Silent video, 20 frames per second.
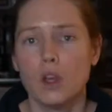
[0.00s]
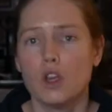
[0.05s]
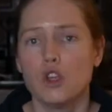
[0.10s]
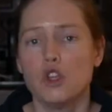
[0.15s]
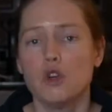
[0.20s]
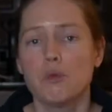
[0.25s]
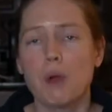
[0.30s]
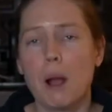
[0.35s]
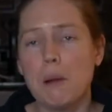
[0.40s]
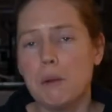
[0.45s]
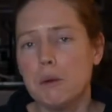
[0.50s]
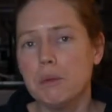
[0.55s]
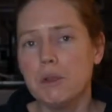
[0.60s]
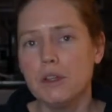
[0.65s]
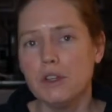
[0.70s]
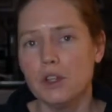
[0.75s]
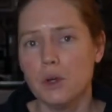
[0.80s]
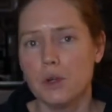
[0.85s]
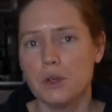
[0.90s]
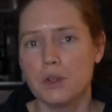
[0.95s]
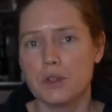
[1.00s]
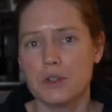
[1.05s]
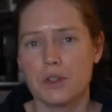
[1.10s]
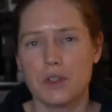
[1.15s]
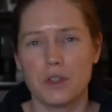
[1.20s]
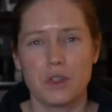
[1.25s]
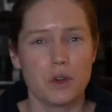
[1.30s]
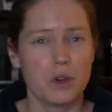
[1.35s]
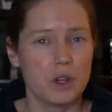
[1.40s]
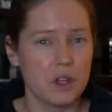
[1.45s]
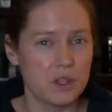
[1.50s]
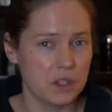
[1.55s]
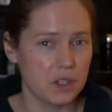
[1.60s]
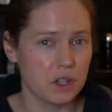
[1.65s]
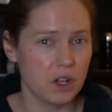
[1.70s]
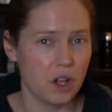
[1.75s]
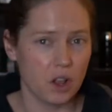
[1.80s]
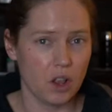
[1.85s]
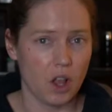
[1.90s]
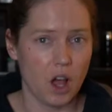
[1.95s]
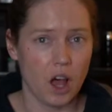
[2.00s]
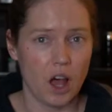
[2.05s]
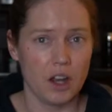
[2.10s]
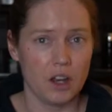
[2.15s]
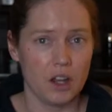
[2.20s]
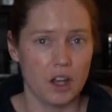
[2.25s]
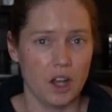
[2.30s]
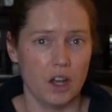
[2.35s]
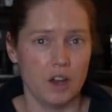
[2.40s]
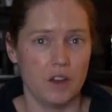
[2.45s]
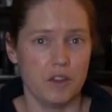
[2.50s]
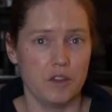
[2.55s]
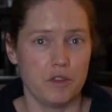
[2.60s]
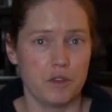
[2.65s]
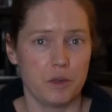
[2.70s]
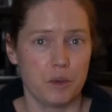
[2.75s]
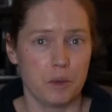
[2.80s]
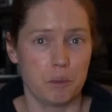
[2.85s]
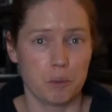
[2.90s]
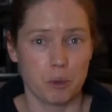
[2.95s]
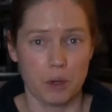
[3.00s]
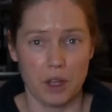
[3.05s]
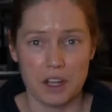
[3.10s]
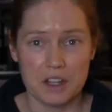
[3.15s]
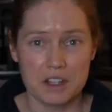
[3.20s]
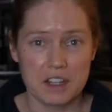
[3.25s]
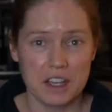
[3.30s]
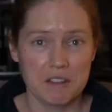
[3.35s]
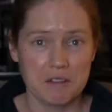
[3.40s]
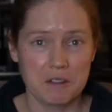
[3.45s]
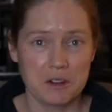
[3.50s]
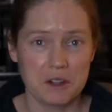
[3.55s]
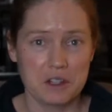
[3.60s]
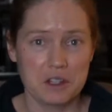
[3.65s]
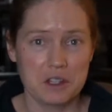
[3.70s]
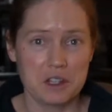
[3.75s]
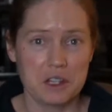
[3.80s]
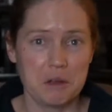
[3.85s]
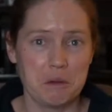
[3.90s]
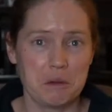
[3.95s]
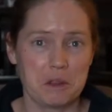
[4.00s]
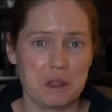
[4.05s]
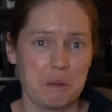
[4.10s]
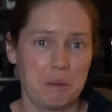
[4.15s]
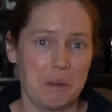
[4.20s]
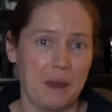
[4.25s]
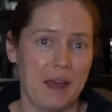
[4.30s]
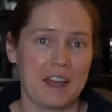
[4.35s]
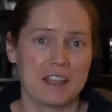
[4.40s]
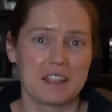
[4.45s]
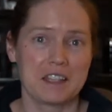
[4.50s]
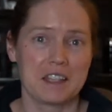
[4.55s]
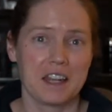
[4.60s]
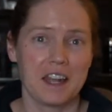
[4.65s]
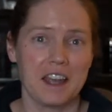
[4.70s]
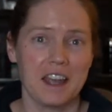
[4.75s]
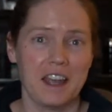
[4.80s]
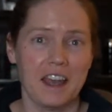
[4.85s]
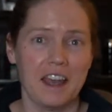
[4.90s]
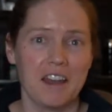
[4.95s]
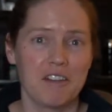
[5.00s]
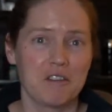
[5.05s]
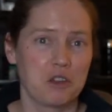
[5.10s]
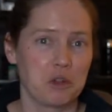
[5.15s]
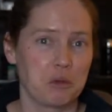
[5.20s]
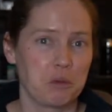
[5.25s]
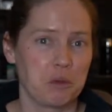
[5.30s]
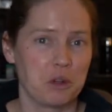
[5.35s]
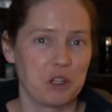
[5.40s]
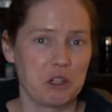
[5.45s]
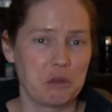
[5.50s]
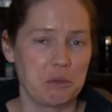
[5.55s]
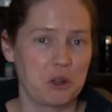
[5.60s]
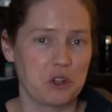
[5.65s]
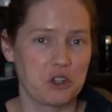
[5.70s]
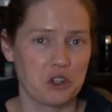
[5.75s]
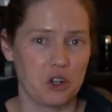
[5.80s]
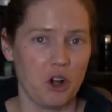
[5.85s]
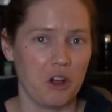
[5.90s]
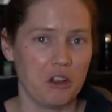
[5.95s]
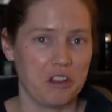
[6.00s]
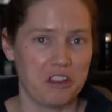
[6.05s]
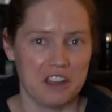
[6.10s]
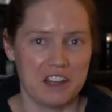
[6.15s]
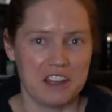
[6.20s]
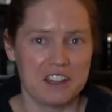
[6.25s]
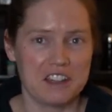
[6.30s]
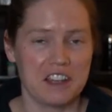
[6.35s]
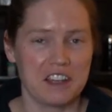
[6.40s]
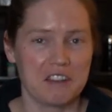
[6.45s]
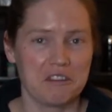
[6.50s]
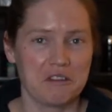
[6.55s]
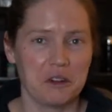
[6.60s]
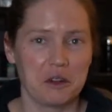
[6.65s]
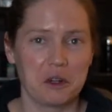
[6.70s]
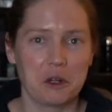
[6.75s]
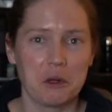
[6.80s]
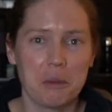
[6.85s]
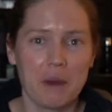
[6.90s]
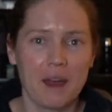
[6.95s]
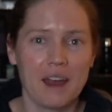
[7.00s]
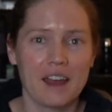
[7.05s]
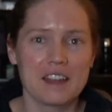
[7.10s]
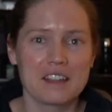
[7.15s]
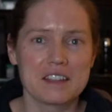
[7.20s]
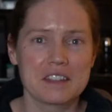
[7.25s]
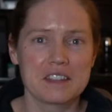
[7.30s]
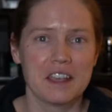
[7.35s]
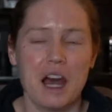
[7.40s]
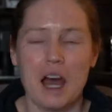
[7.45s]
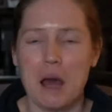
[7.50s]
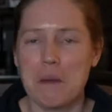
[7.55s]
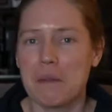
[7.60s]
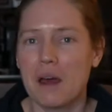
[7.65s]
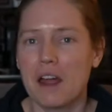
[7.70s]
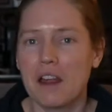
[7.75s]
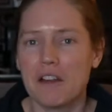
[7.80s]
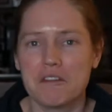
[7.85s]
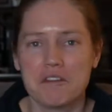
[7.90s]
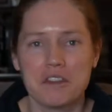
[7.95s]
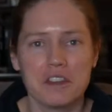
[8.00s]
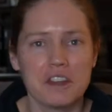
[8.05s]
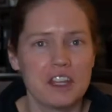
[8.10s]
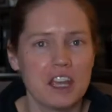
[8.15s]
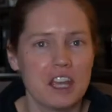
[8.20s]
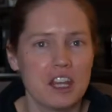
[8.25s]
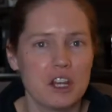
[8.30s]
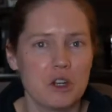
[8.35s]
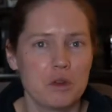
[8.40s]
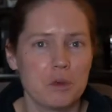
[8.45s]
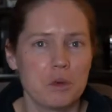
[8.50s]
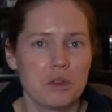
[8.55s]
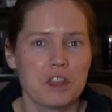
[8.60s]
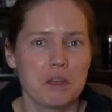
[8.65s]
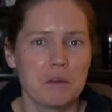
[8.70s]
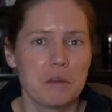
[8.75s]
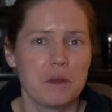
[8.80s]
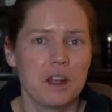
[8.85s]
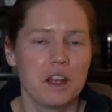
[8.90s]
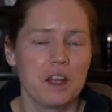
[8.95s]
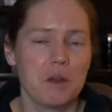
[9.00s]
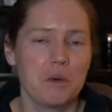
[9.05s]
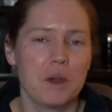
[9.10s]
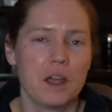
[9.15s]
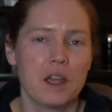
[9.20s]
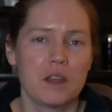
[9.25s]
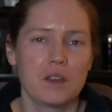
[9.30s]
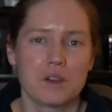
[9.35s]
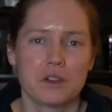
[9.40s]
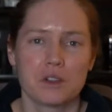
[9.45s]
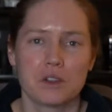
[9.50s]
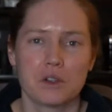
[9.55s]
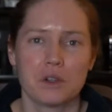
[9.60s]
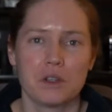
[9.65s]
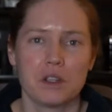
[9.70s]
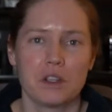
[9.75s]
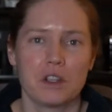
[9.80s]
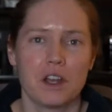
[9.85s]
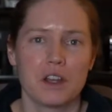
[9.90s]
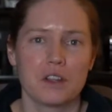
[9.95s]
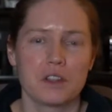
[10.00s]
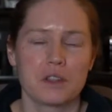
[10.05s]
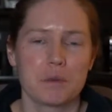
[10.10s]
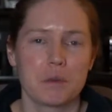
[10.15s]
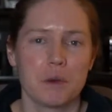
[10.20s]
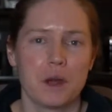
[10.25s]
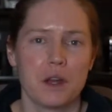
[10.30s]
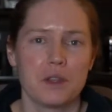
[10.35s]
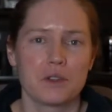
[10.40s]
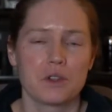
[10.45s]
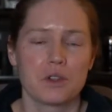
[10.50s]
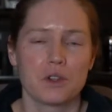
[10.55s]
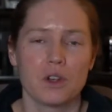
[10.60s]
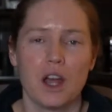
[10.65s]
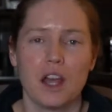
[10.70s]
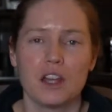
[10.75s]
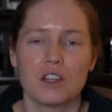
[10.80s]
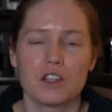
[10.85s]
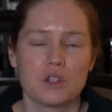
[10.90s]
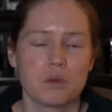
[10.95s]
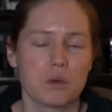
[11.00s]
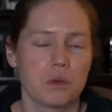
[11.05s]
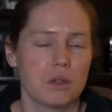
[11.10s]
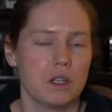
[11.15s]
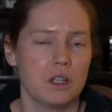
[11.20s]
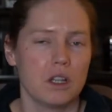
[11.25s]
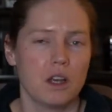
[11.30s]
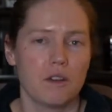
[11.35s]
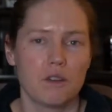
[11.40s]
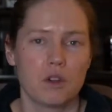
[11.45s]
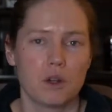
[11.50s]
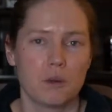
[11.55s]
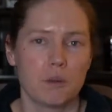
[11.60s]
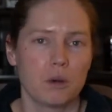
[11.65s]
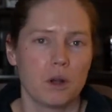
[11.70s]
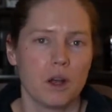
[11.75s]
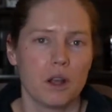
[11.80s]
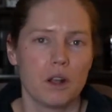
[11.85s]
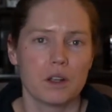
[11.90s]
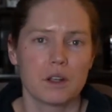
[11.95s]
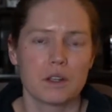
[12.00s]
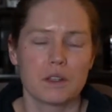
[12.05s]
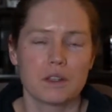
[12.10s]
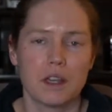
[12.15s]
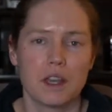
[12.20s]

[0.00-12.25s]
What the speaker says: You'll probably notice that there isn't a lot of brand diversity with the bags that I have. They're pretty much all Think Tank photo bags. I'm not affiliated with them in any way. They're certainly not a sponsor. I just really love their products.